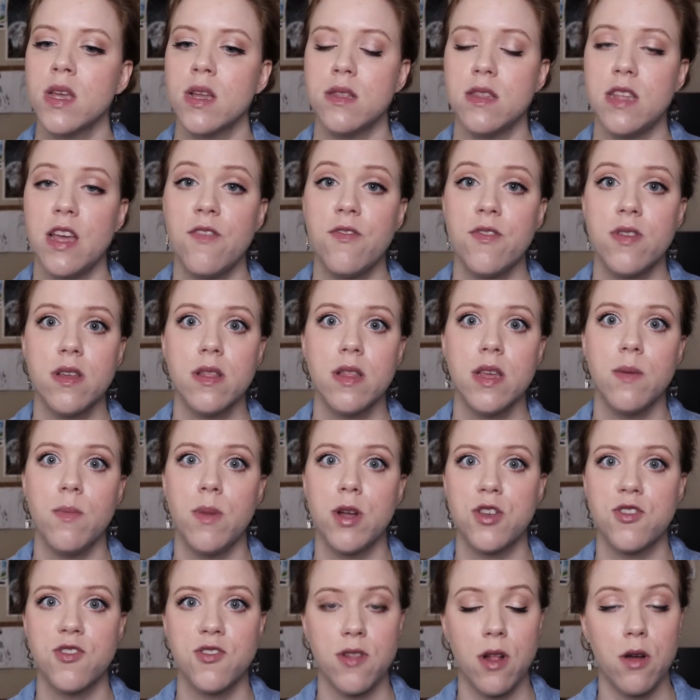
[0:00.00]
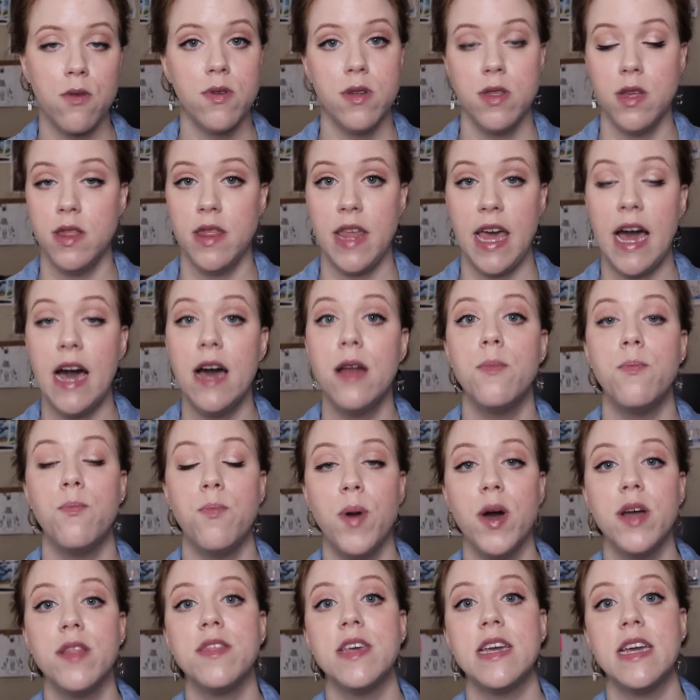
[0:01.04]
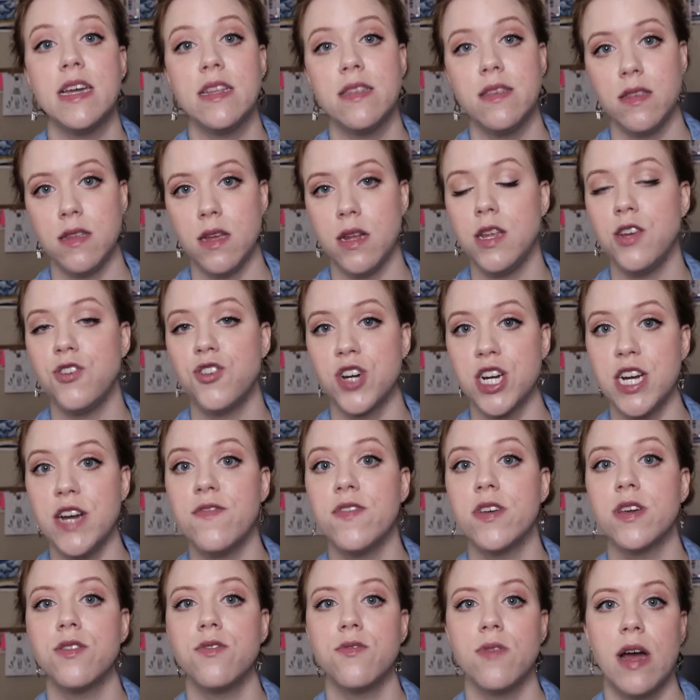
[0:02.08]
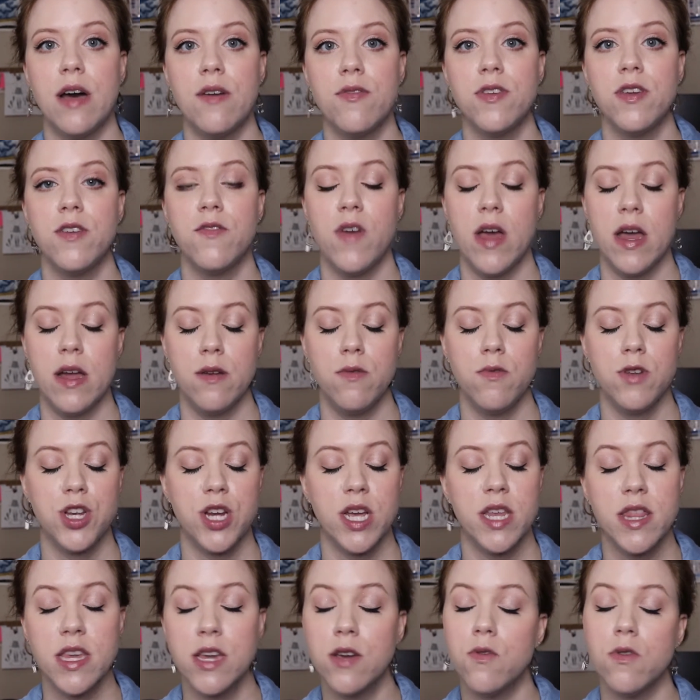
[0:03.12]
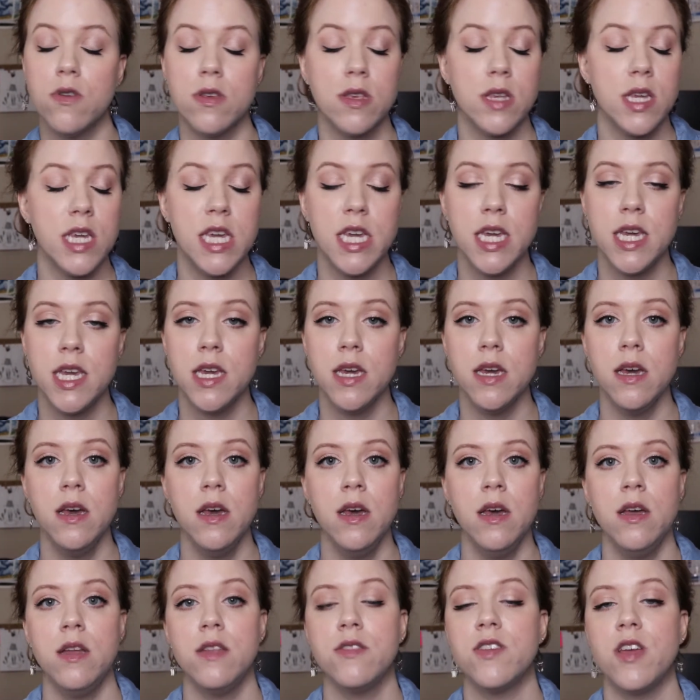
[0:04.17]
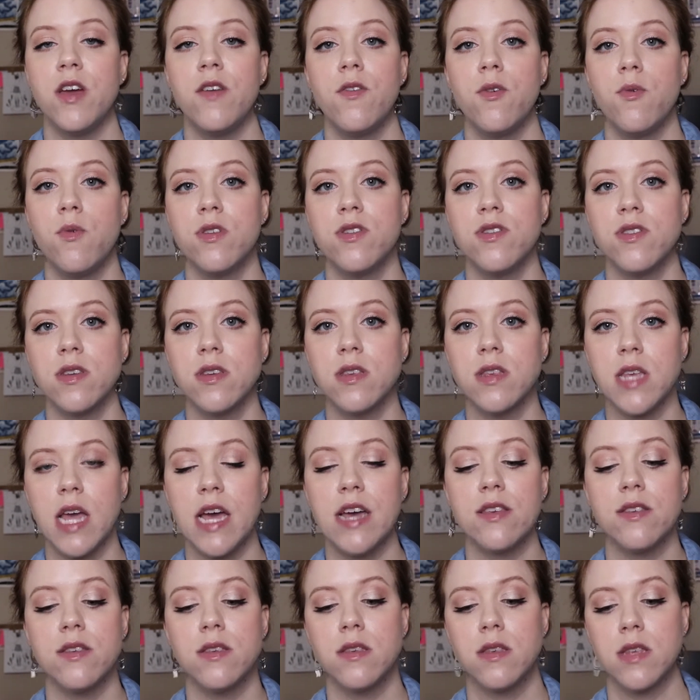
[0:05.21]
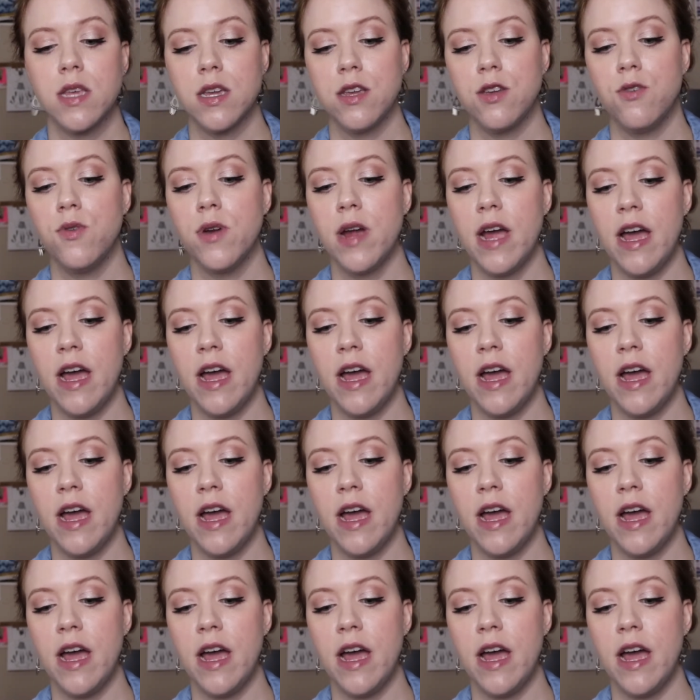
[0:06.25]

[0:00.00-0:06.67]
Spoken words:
definitely much slower than that, but they had steady traffic throughout the event, which I think was key to everyone's success, is that you were